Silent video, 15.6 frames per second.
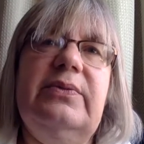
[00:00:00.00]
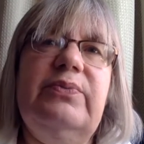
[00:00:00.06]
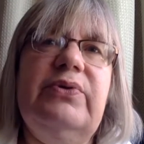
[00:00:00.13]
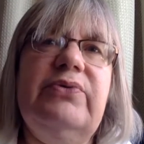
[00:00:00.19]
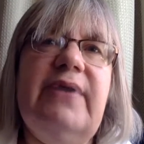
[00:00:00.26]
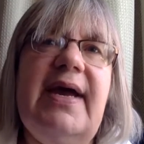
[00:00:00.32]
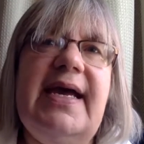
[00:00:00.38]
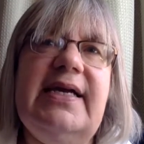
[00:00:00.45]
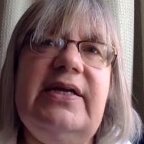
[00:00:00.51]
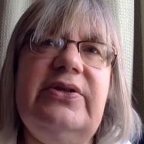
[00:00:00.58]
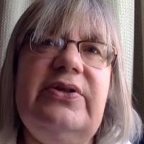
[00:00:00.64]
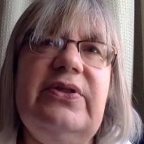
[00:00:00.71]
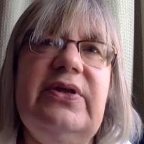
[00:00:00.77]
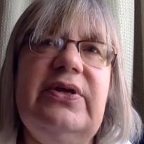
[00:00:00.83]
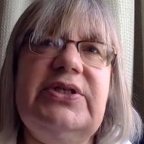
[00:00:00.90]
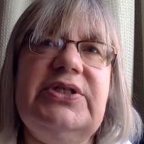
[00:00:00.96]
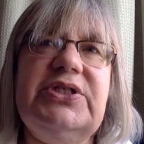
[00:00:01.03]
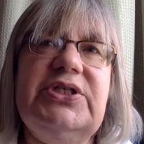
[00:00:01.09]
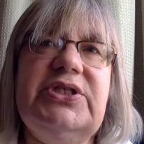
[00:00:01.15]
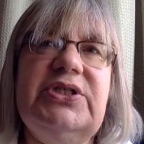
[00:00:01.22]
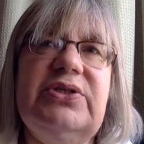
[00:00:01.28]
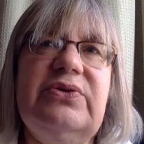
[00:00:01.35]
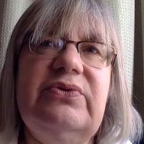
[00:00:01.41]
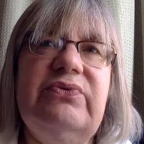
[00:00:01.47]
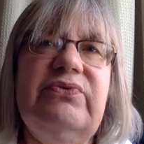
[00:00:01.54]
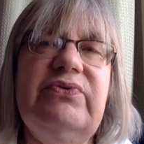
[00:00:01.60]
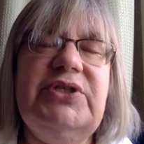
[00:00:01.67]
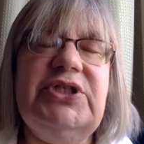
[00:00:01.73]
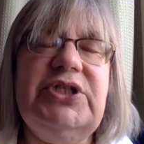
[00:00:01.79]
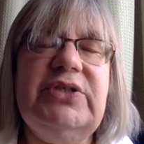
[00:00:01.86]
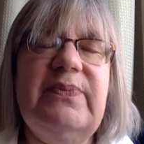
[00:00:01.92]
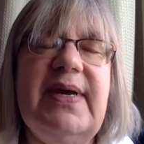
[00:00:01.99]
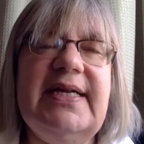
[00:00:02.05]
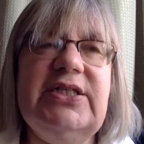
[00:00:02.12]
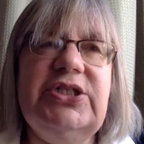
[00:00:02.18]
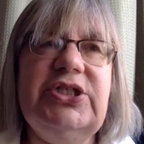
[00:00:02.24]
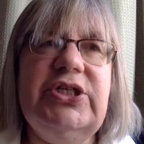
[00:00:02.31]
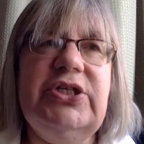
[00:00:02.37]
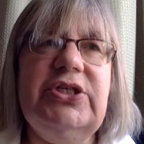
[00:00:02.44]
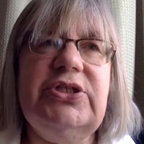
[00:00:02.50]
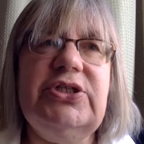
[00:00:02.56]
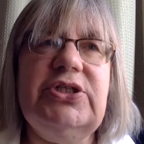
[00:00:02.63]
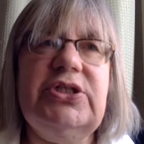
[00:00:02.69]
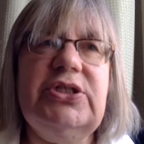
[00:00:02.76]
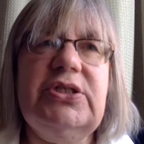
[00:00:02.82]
parade that Richard mentioned,